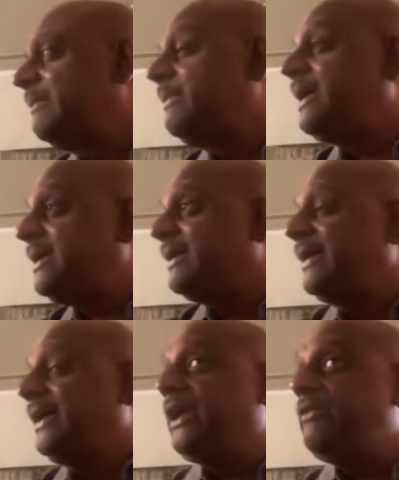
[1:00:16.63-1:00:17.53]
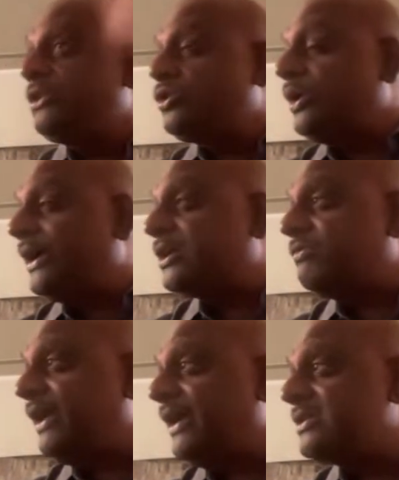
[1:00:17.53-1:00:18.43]
But even though
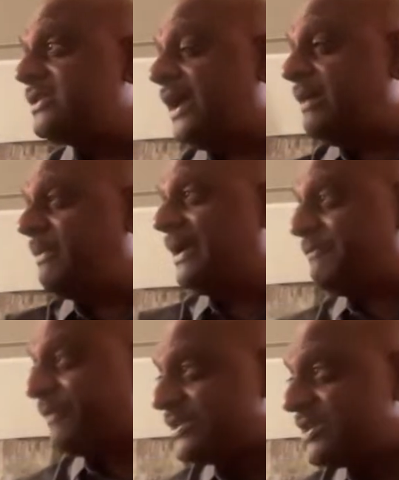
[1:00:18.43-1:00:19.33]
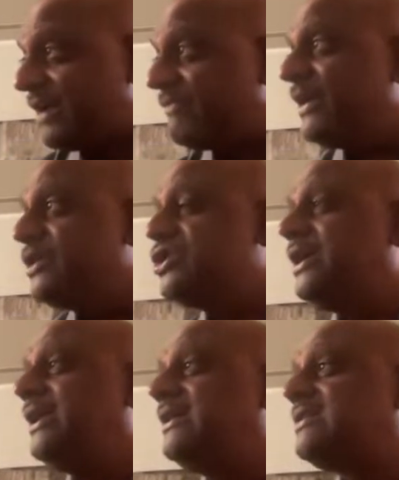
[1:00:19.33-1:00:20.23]
XY is there, but if SRY
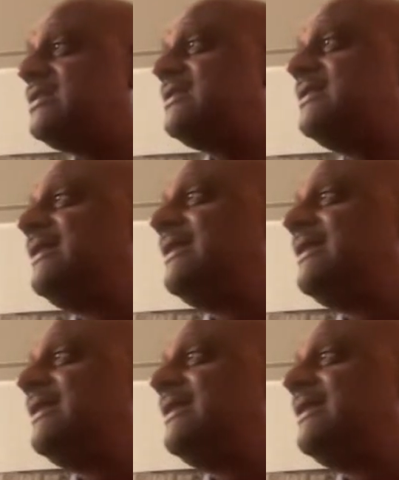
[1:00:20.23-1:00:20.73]
gene is